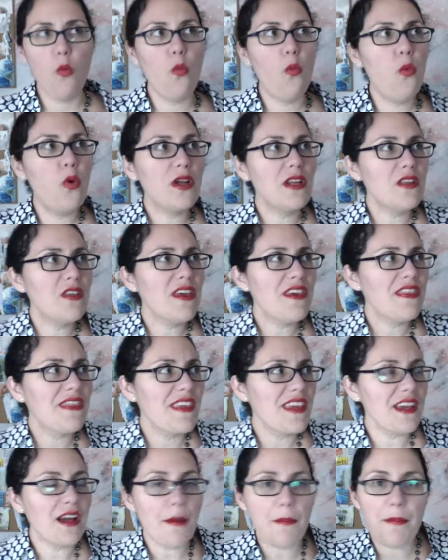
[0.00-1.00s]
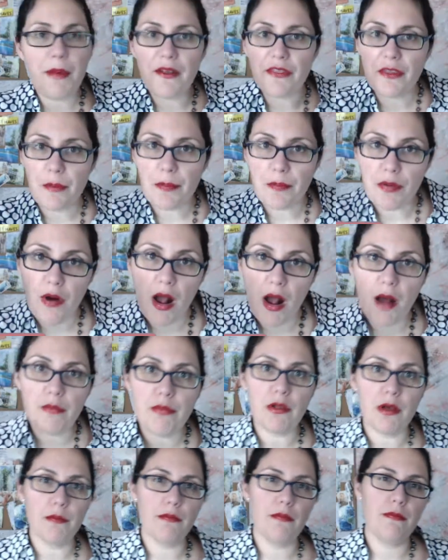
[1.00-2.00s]
What do they think about the
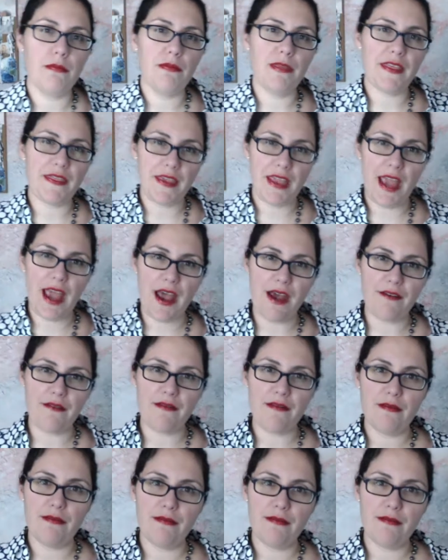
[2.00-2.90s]
problem that they have?